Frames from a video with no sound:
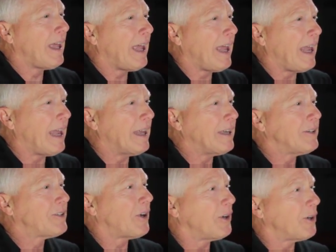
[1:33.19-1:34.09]
and
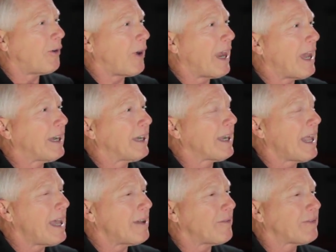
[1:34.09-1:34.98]
turned around and
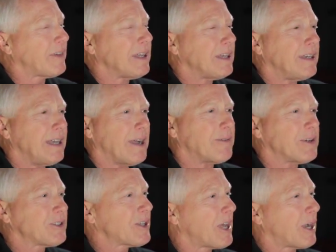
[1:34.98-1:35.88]
left. Never
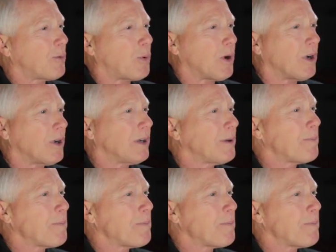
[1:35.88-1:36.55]
said a word.